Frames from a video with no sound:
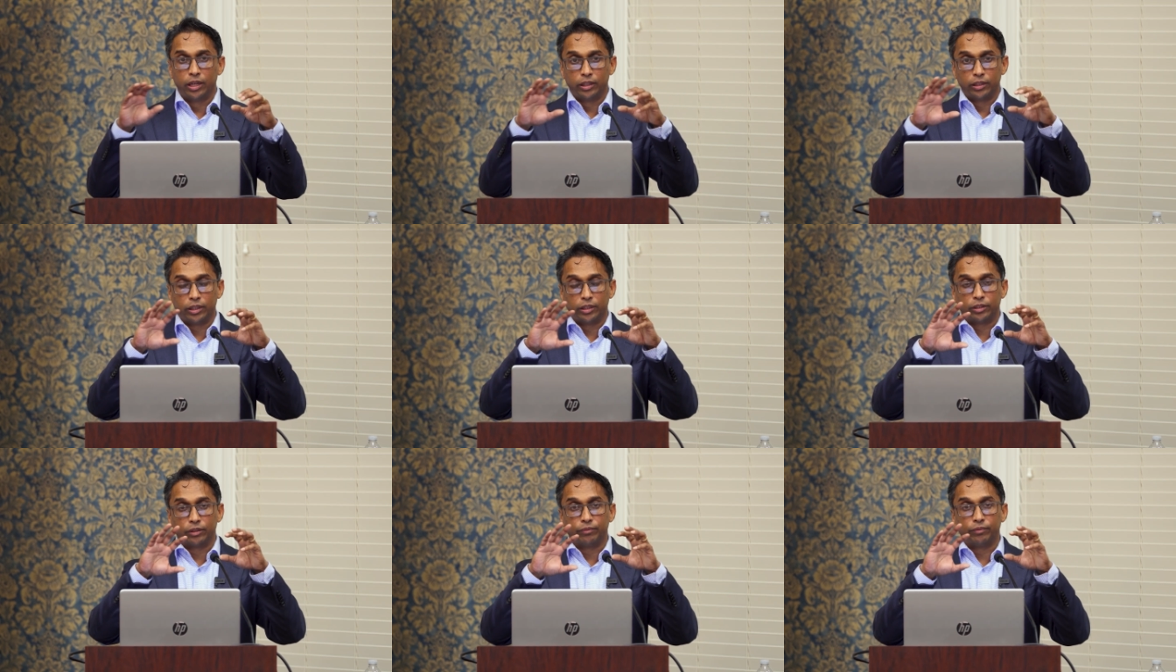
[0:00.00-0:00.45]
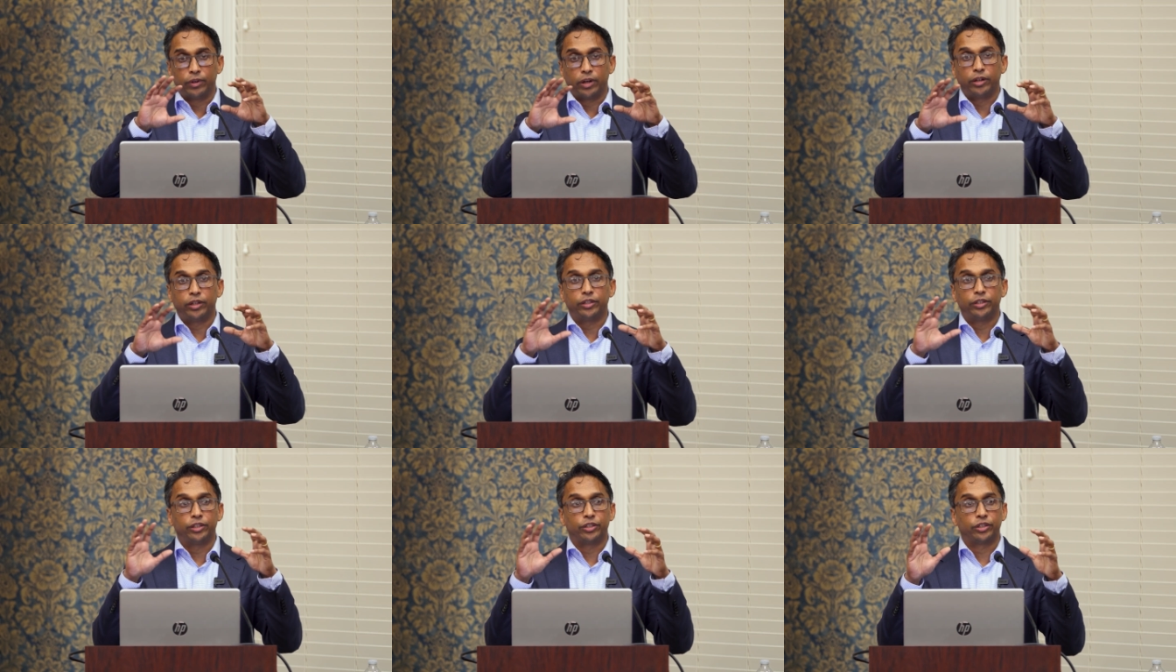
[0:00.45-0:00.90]
there's a
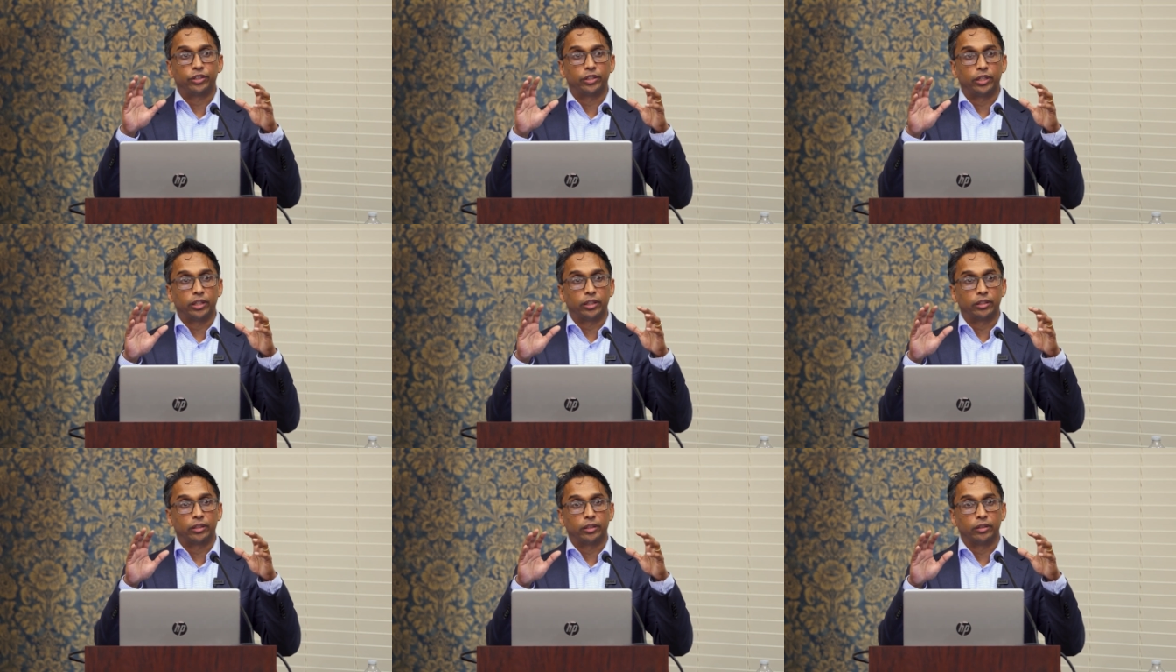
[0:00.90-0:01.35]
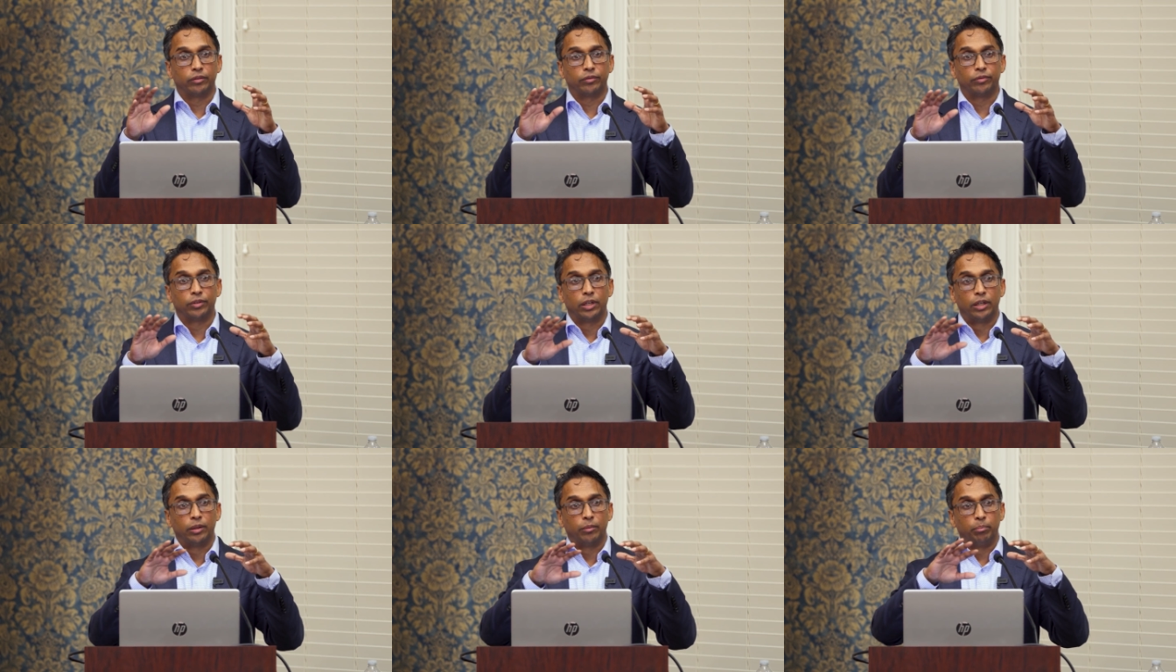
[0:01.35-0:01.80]
very
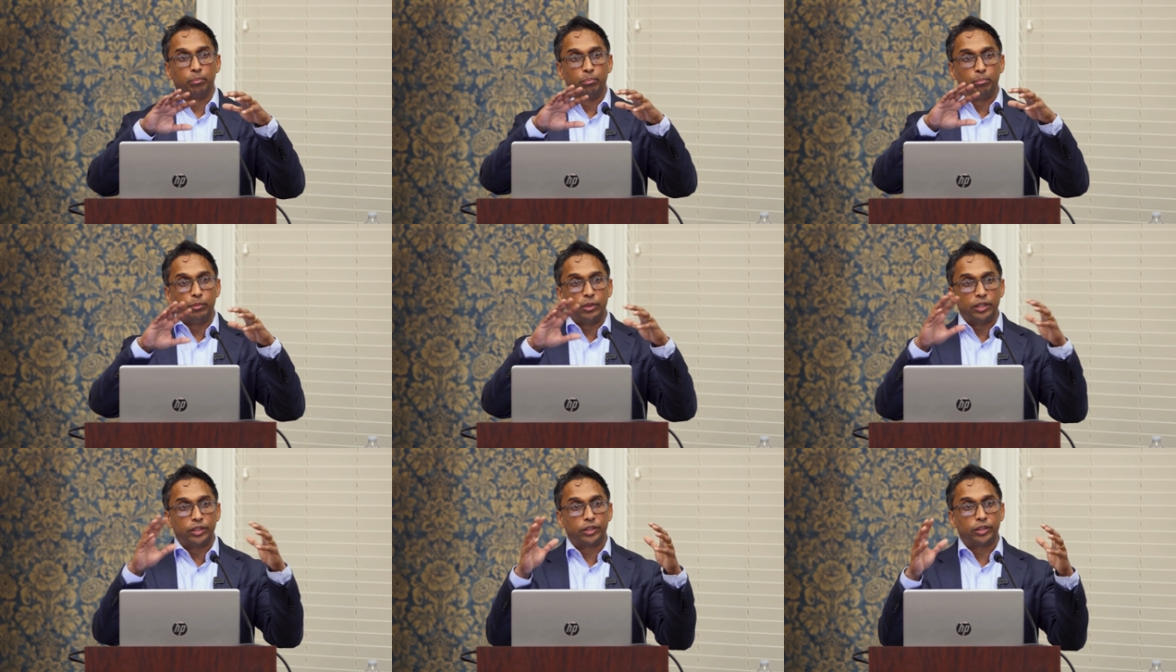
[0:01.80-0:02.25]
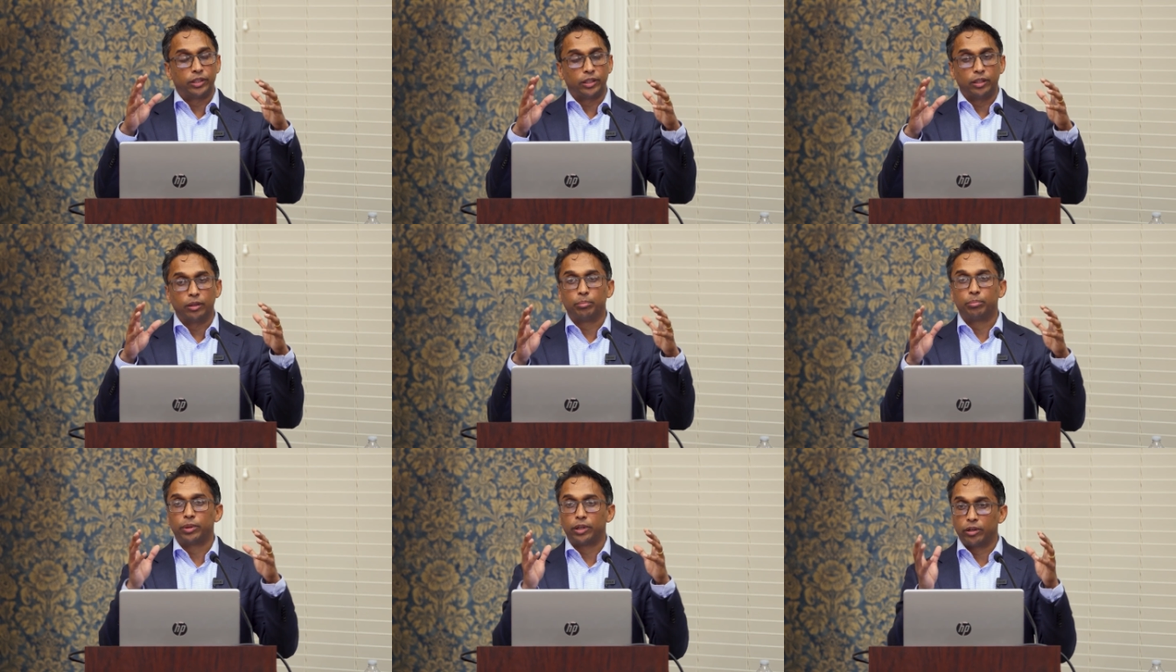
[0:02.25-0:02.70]
distinctive
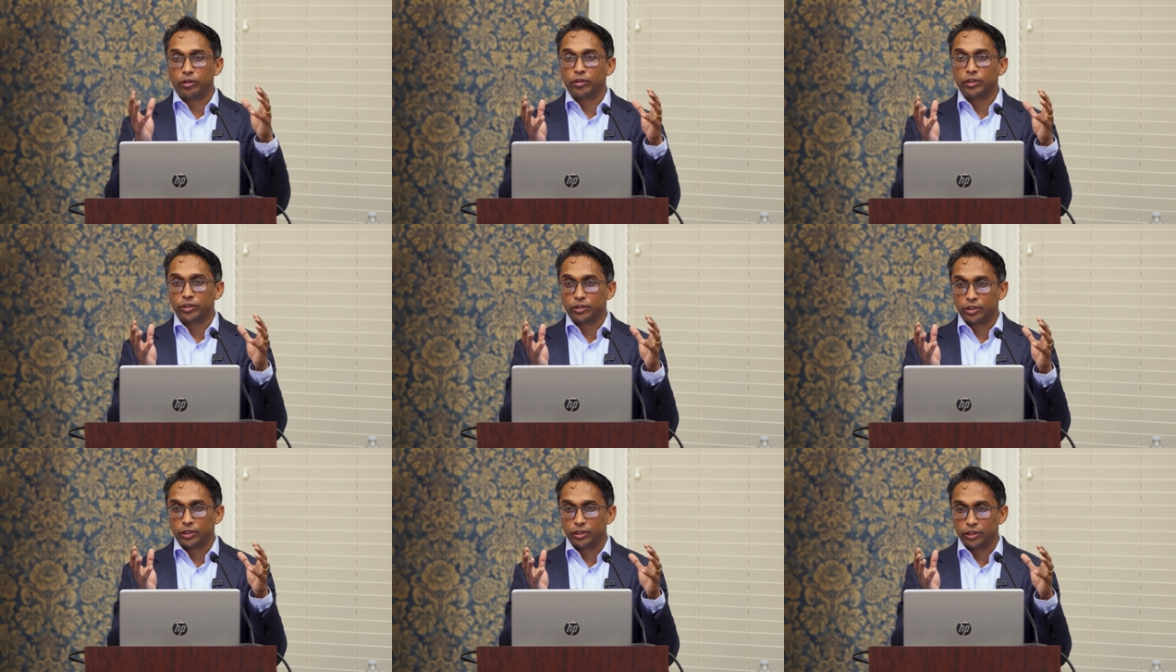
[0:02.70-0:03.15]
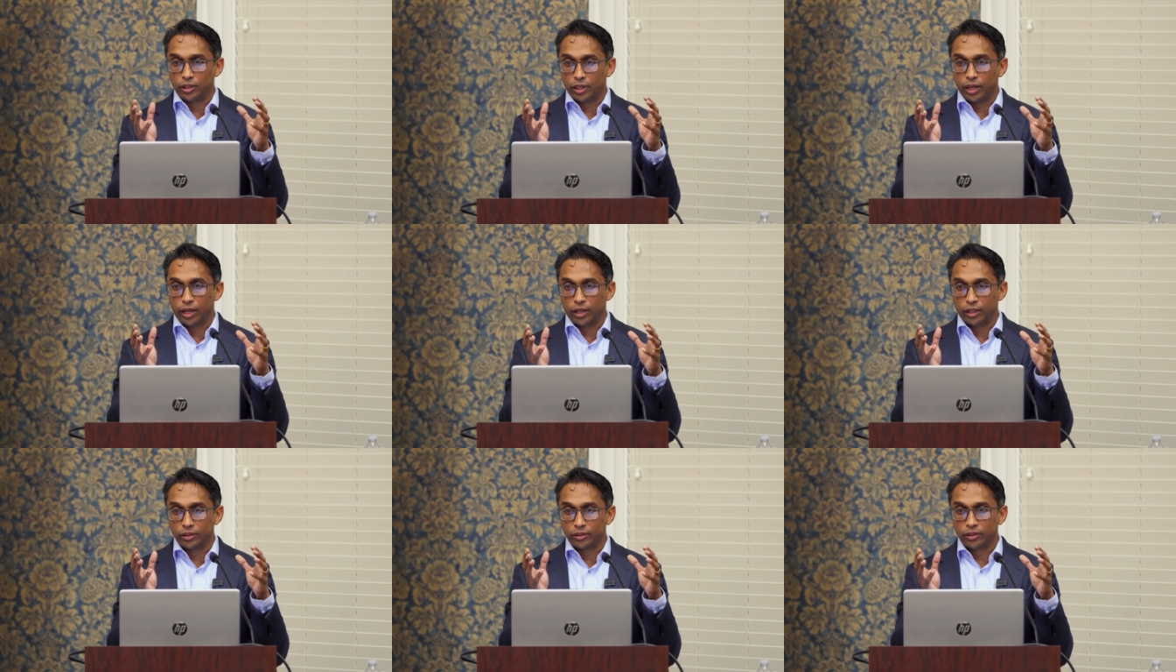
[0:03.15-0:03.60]
misty appearance that it
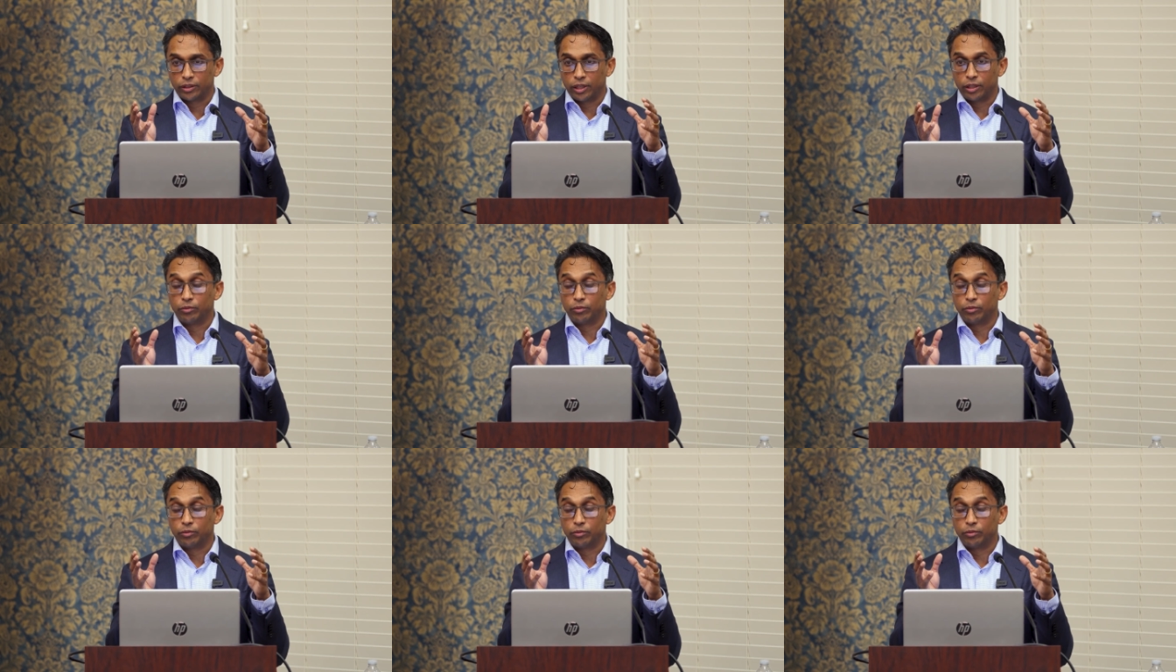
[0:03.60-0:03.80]
has.